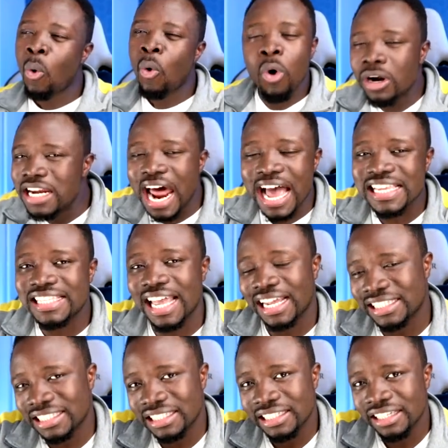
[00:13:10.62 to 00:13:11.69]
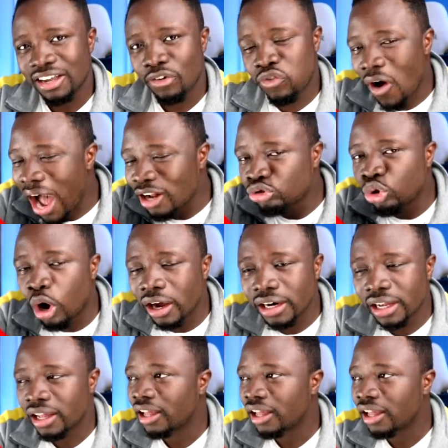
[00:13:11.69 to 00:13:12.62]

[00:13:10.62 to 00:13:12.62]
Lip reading: Who does that? For outdoor.